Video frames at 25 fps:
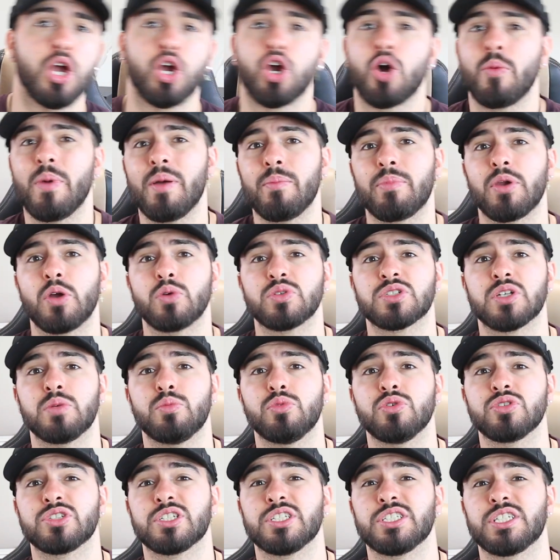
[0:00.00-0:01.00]
comment below some
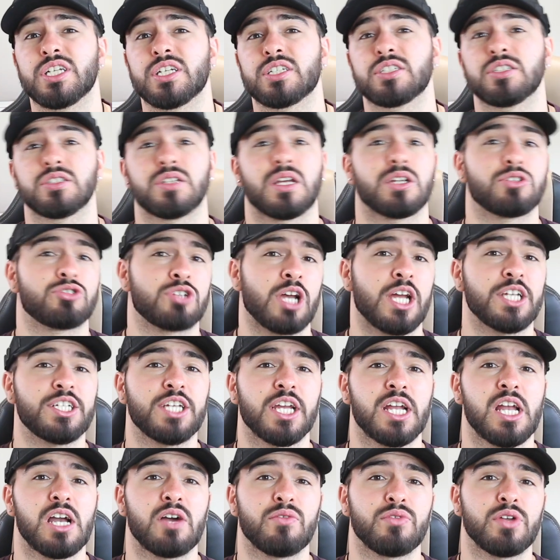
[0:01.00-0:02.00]
more suggestions I'll try
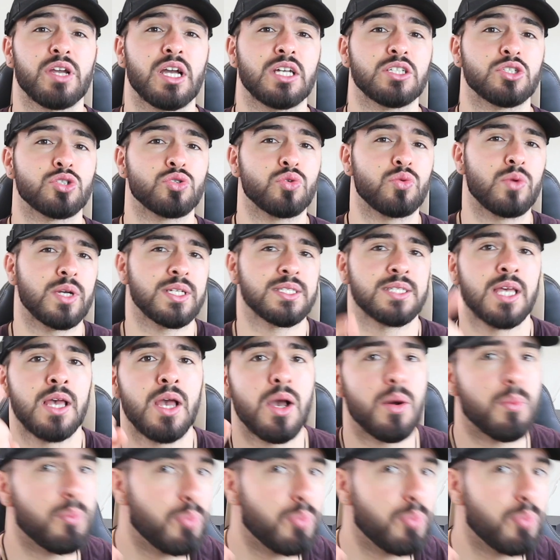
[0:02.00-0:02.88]
check out for you guys as always